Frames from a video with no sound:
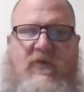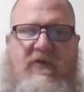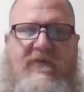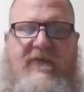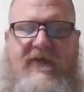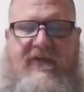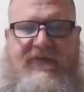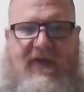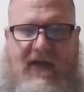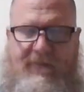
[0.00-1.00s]
one of the
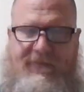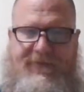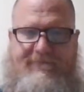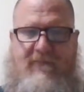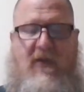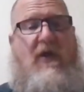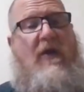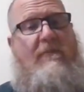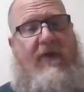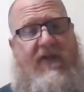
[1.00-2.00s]
exams.
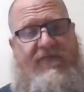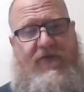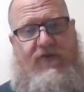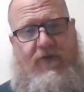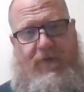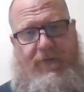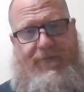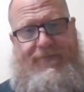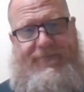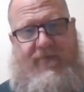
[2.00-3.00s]
But if you do,
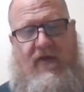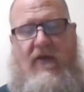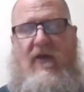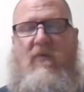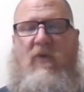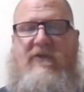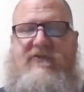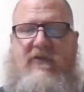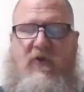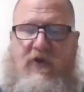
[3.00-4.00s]

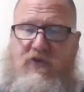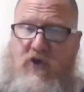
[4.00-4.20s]
or you